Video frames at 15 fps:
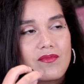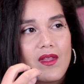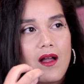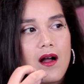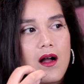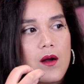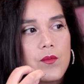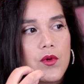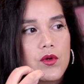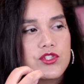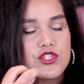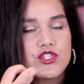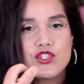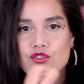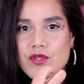
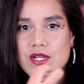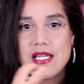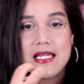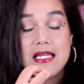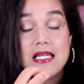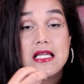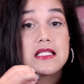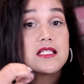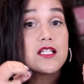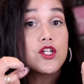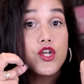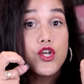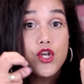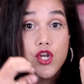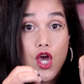streakiness.
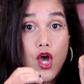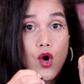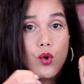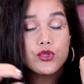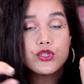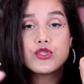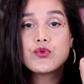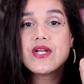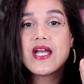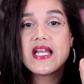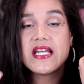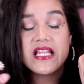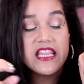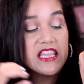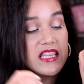No, you
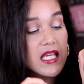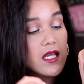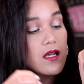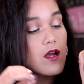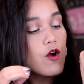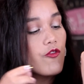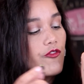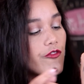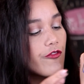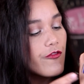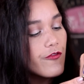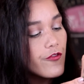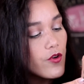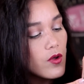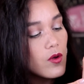get thick,
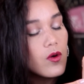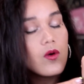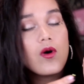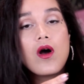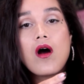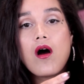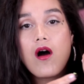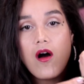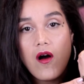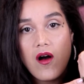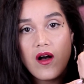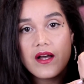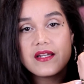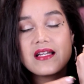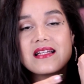full
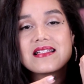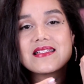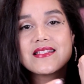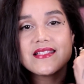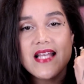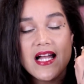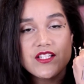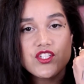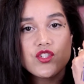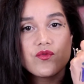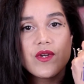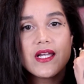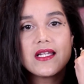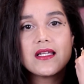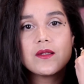on
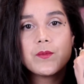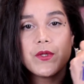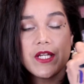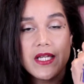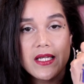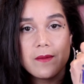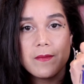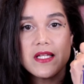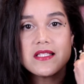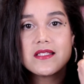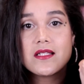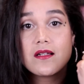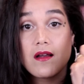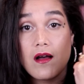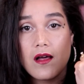saturated
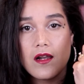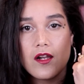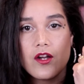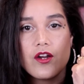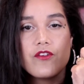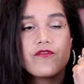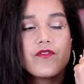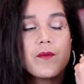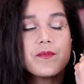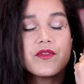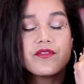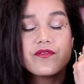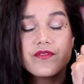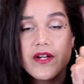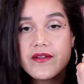pigmented color from the
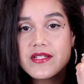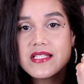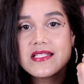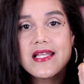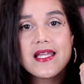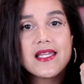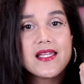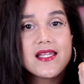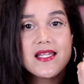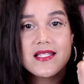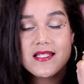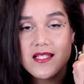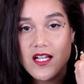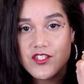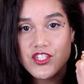very second it
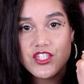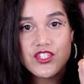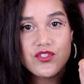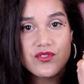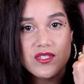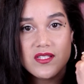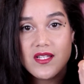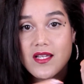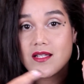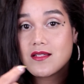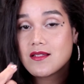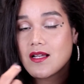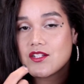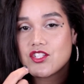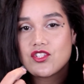touches your skin,
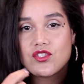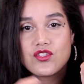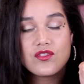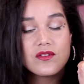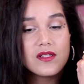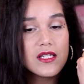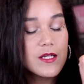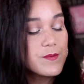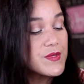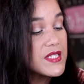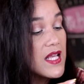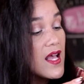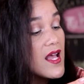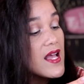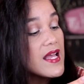touches your lips.
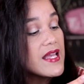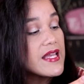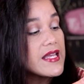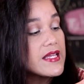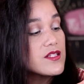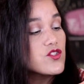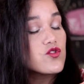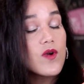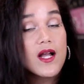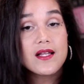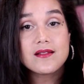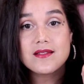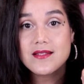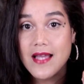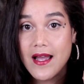It
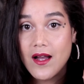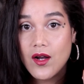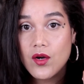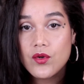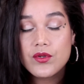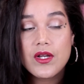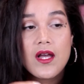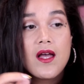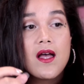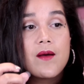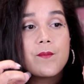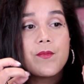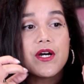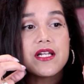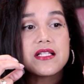dries down,
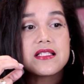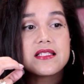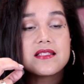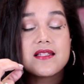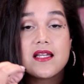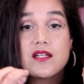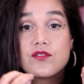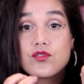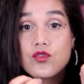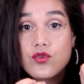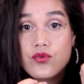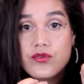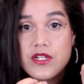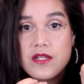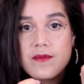but it stays
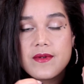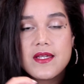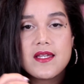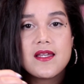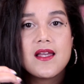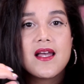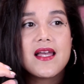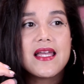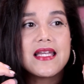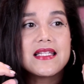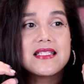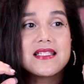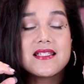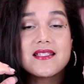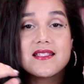creamy.
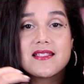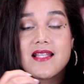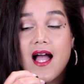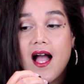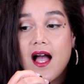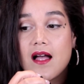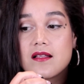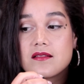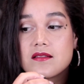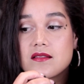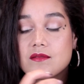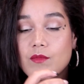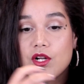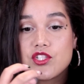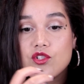It does not
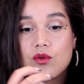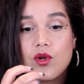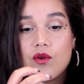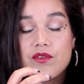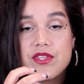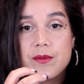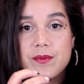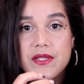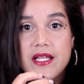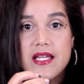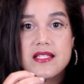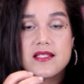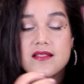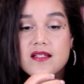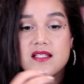smudge all over the
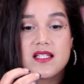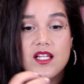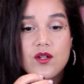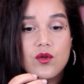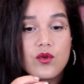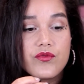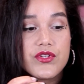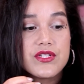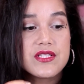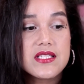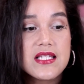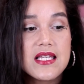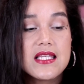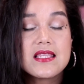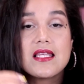place. It doesn't get all over your
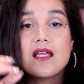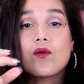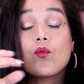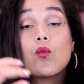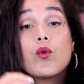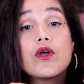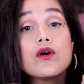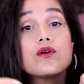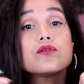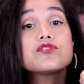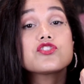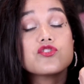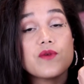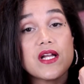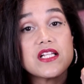teeth. It will
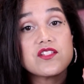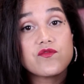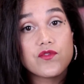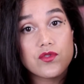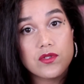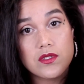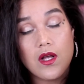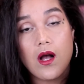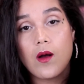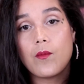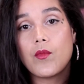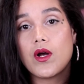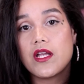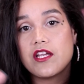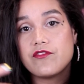transfer
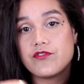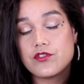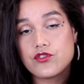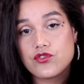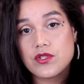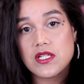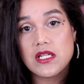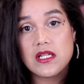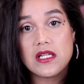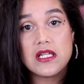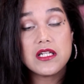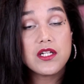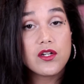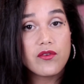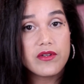some if you're drinking,
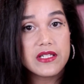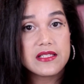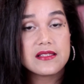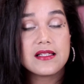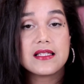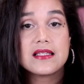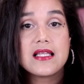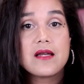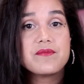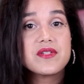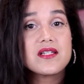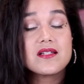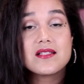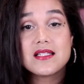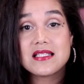eating, or anything like that,
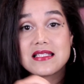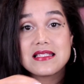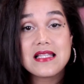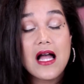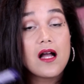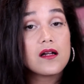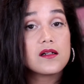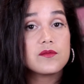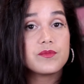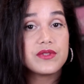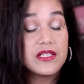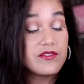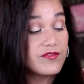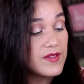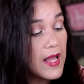because it's not a
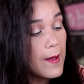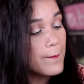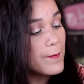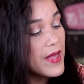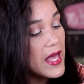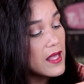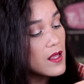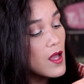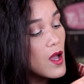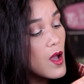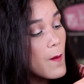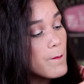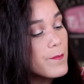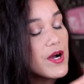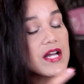complete flat matte,
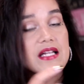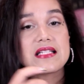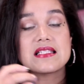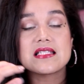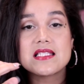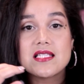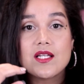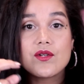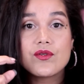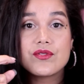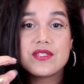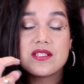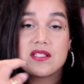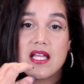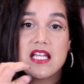but it still
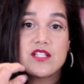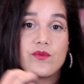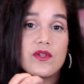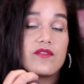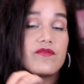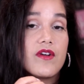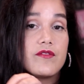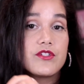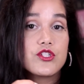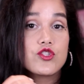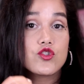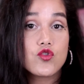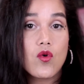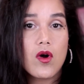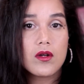stays with a very
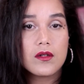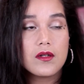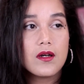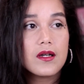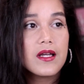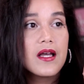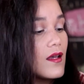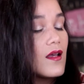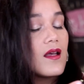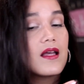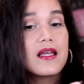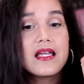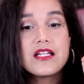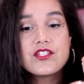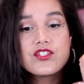strong look.
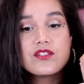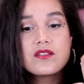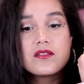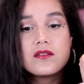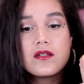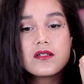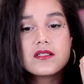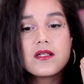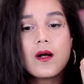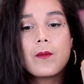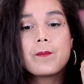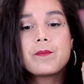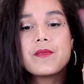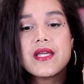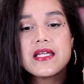It just looks
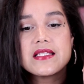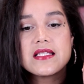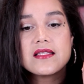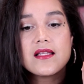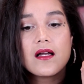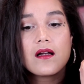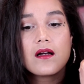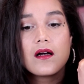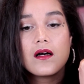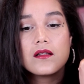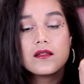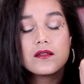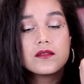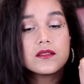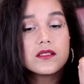amazing. That
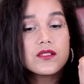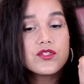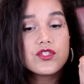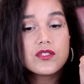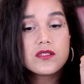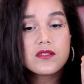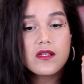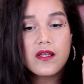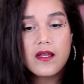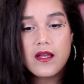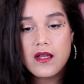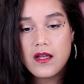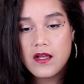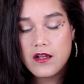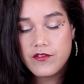color is just
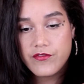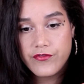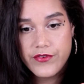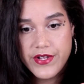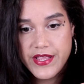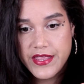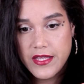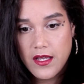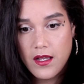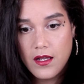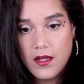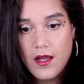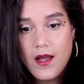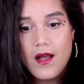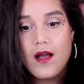everything.
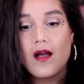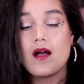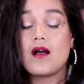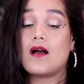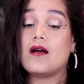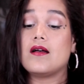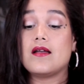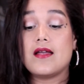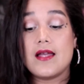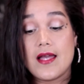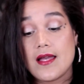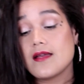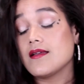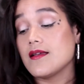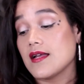
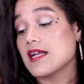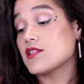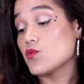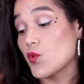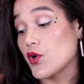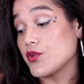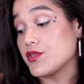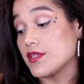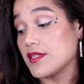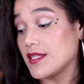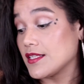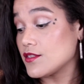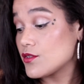It's worth it. It's